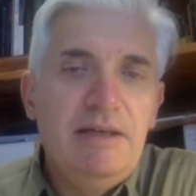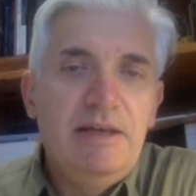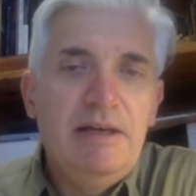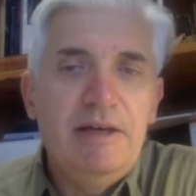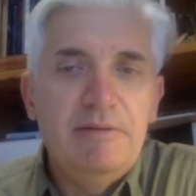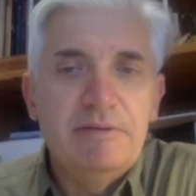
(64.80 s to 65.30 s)

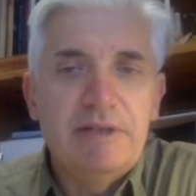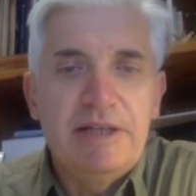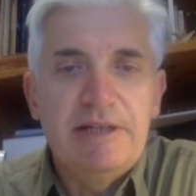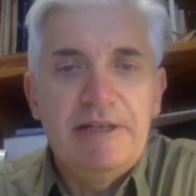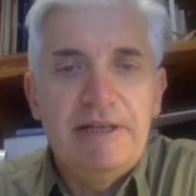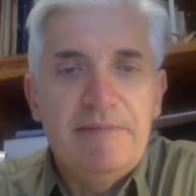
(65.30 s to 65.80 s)

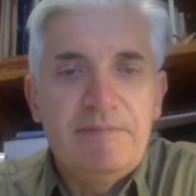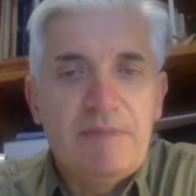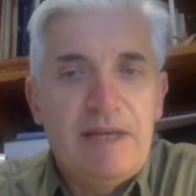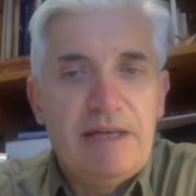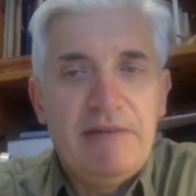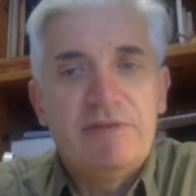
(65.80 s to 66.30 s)

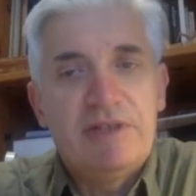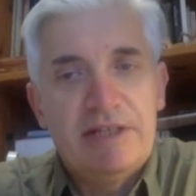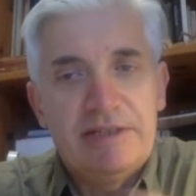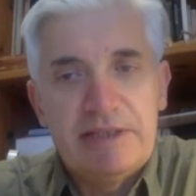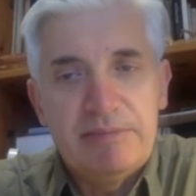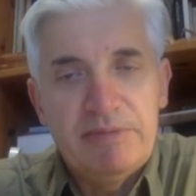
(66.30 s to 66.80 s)
I have
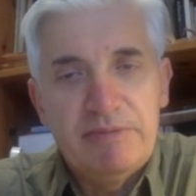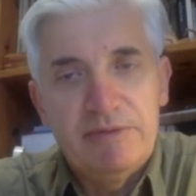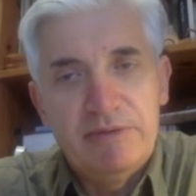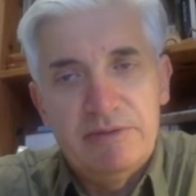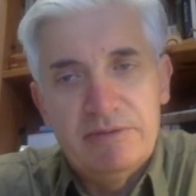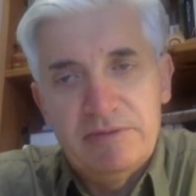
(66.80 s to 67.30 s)
three examples
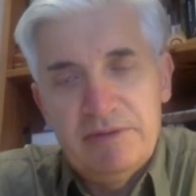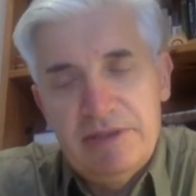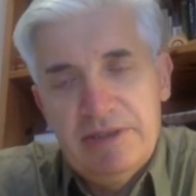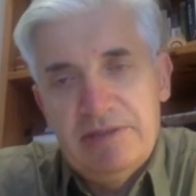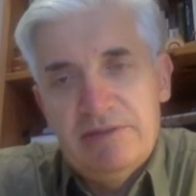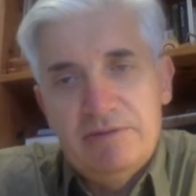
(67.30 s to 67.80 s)
for you
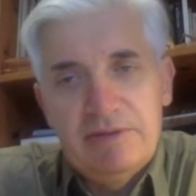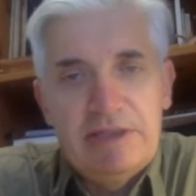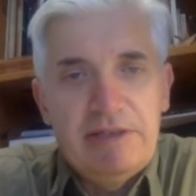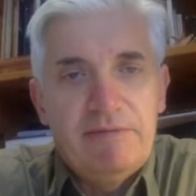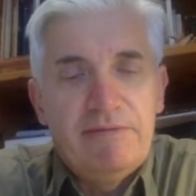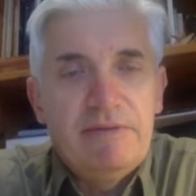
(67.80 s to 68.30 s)
here to
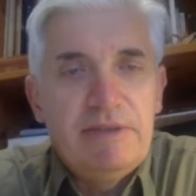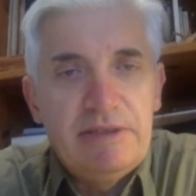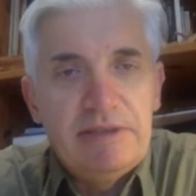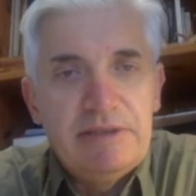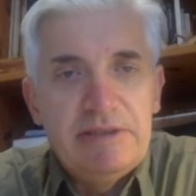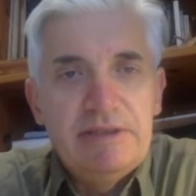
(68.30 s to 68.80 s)
give
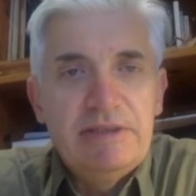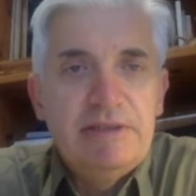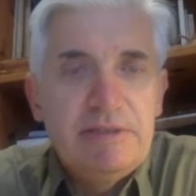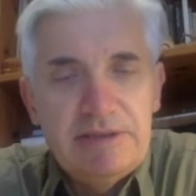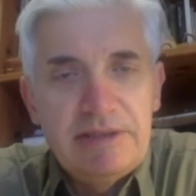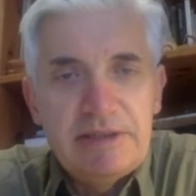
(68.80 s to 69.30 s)
in
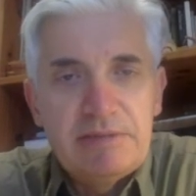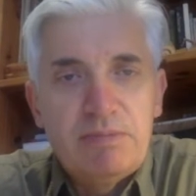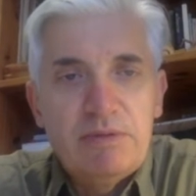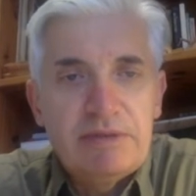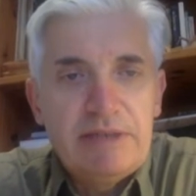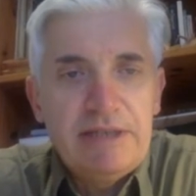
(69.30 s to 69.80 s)
this
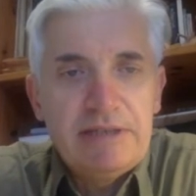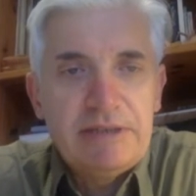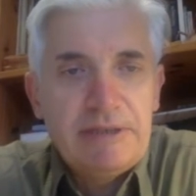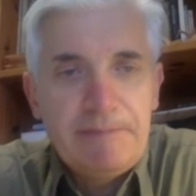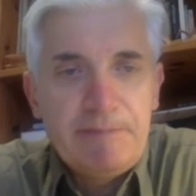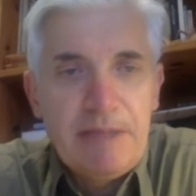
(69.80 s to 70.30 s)

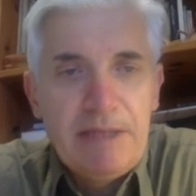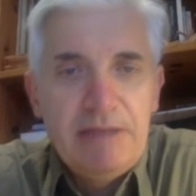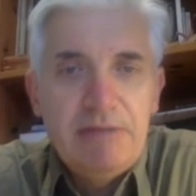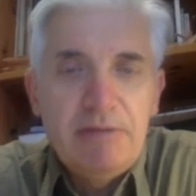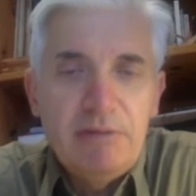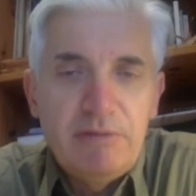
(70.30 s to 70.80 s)
podcast.
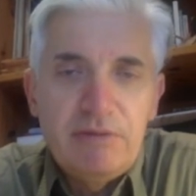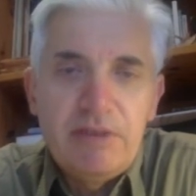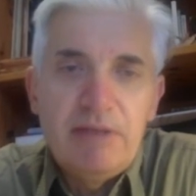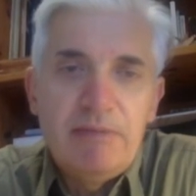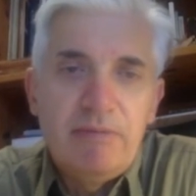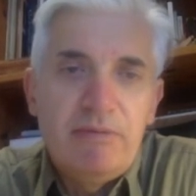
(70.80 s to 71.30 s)
All of
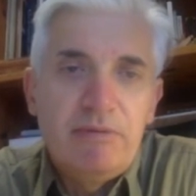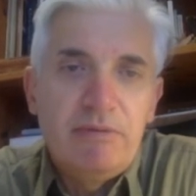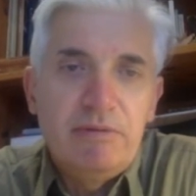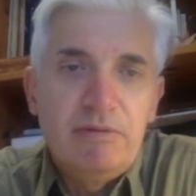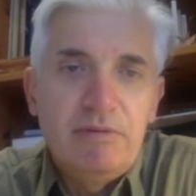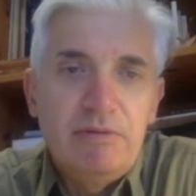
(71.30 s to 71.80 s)
them
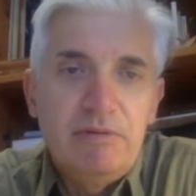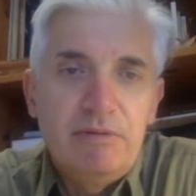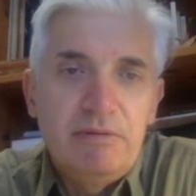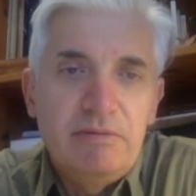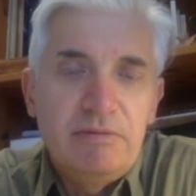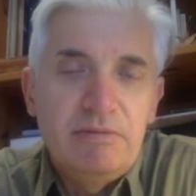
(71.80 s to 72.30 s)

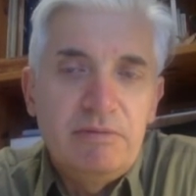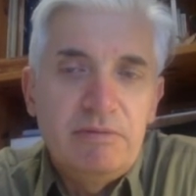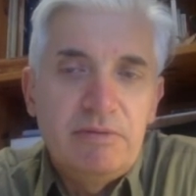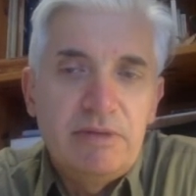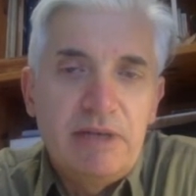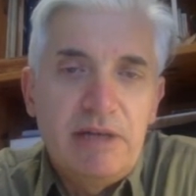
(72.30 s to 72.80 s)
for
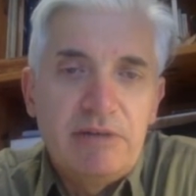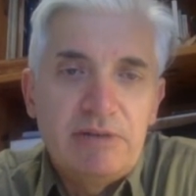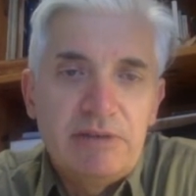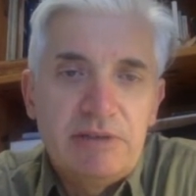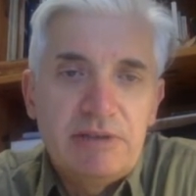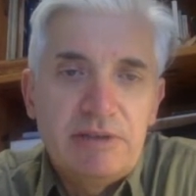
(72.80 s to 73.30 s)
one
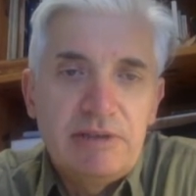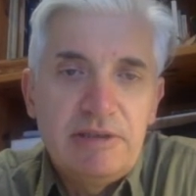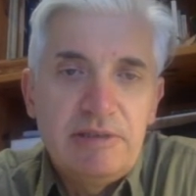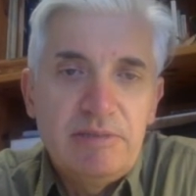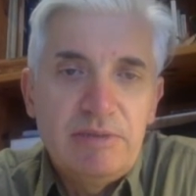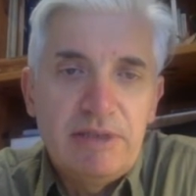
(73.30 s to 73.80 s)
houses
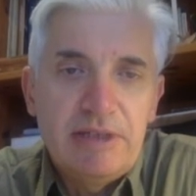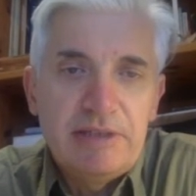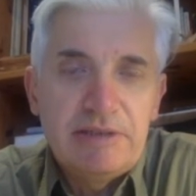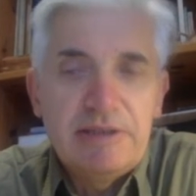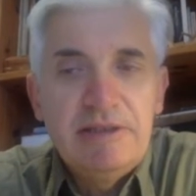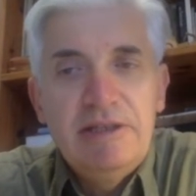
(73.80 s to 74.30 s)
in
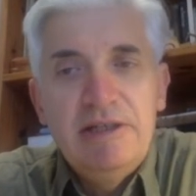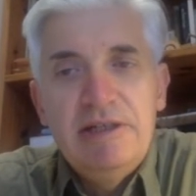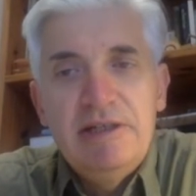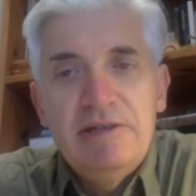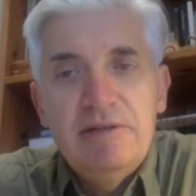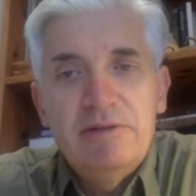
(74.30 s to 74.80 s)
Bucharest.
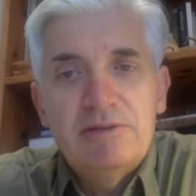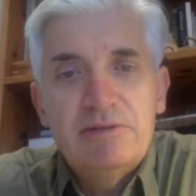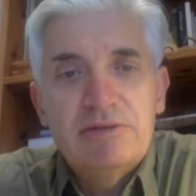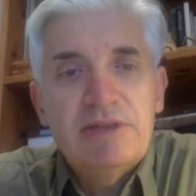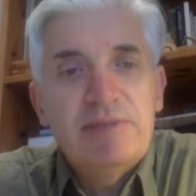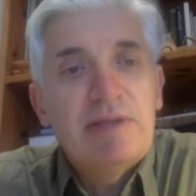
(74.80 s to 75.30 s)

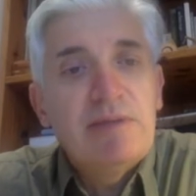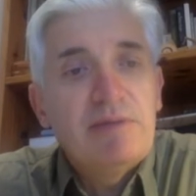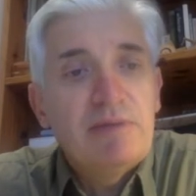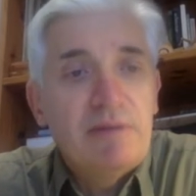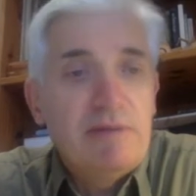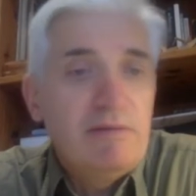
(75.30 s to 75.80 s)
Also, sometimes
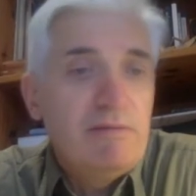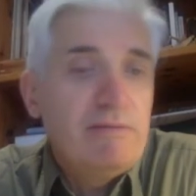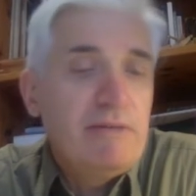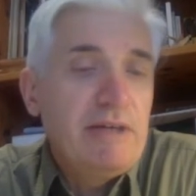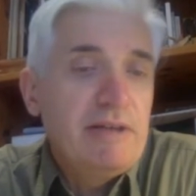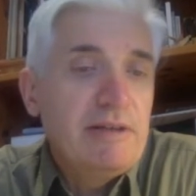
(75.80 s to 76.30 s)
you
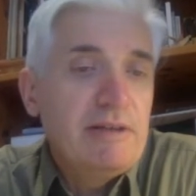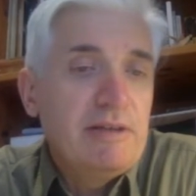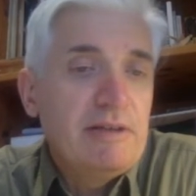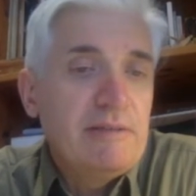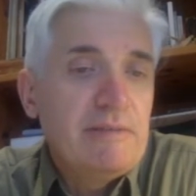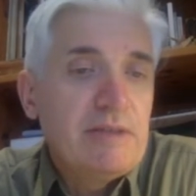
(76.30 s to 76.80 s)

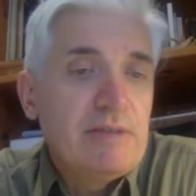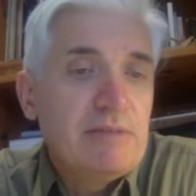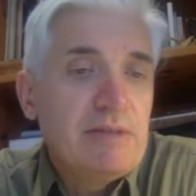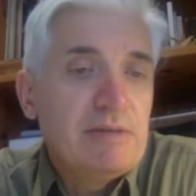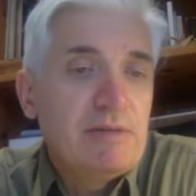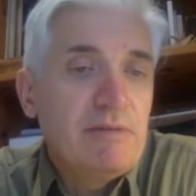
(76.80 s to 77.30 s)

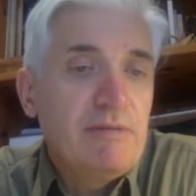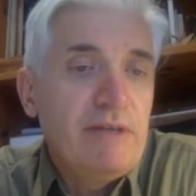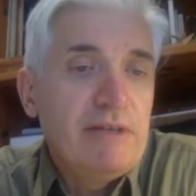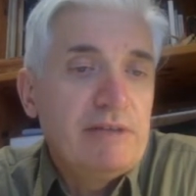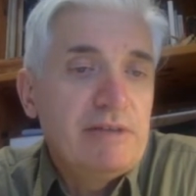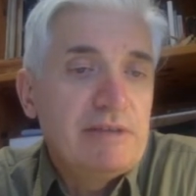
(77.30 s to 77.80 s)

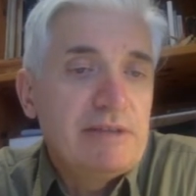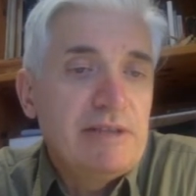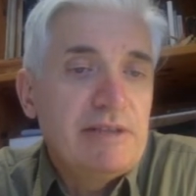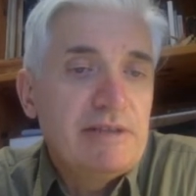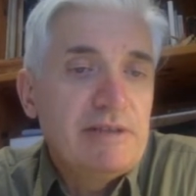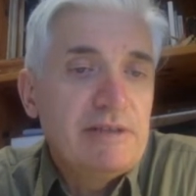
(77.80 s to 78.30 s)
find this
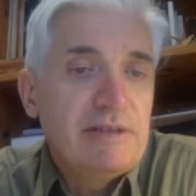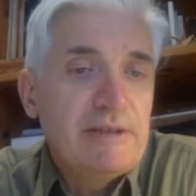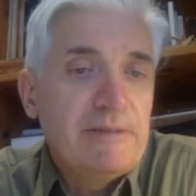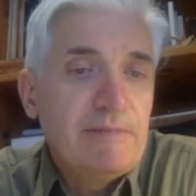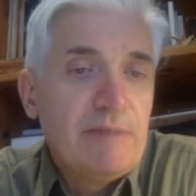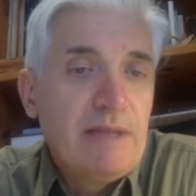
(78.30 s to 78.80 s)

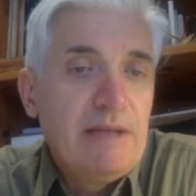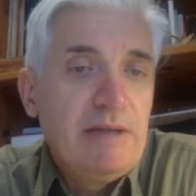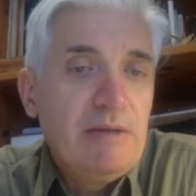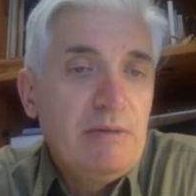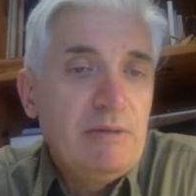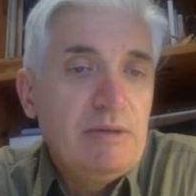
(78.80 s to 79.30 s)
lettering
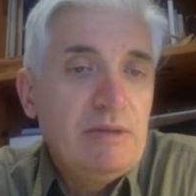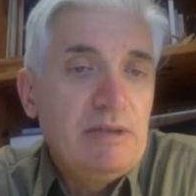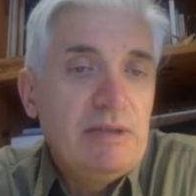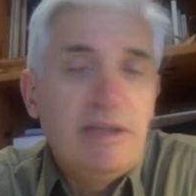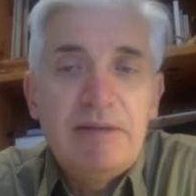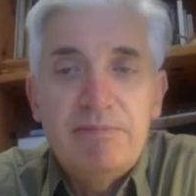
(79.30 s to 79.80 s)
on
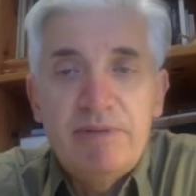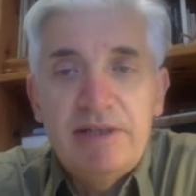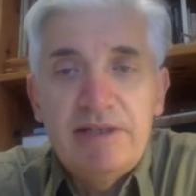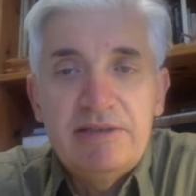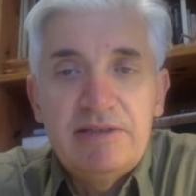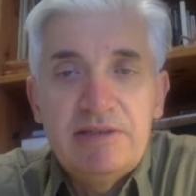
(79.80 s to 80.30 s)
the
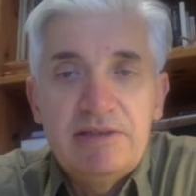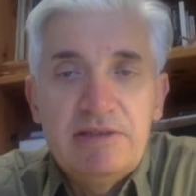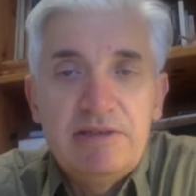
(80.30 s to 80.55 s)
nameplates